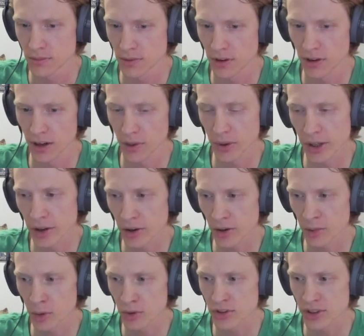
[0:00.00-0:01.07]
All right, we're
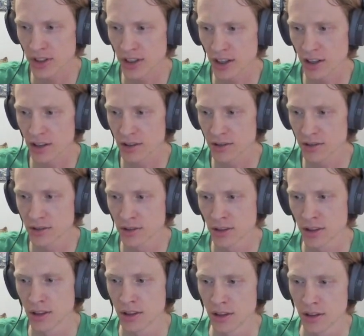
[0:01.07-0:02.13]
almost there.
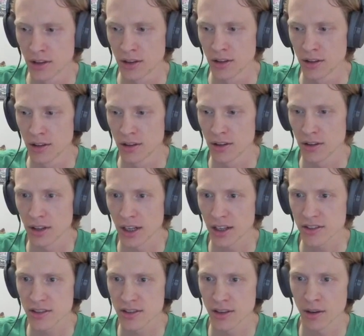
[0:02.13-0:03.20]

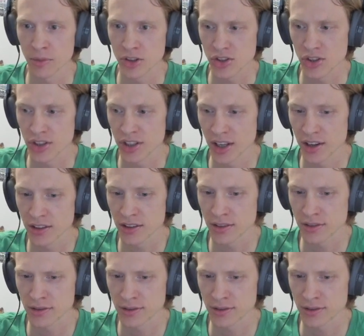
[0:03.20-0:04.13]
Last summon should get it.